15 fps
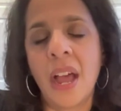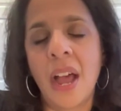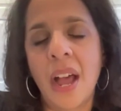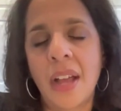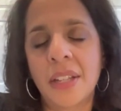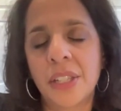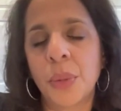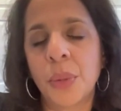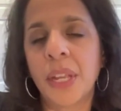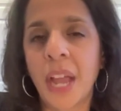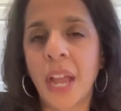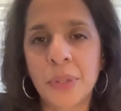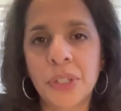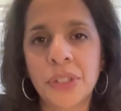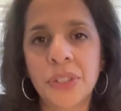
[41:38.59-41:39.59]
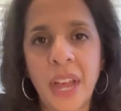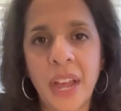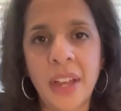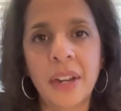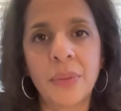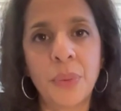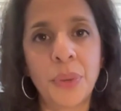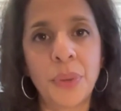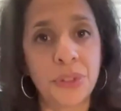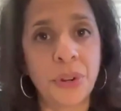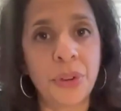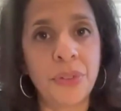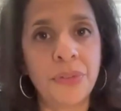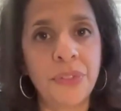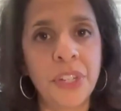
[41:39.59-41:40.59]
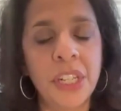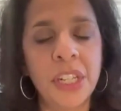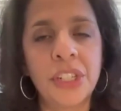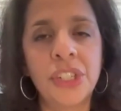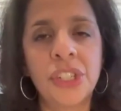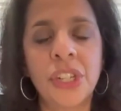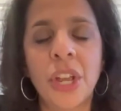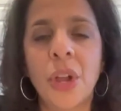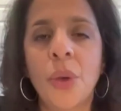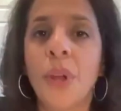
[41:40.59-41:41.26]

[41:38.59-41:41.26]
Uh, so we captured that with drone footage.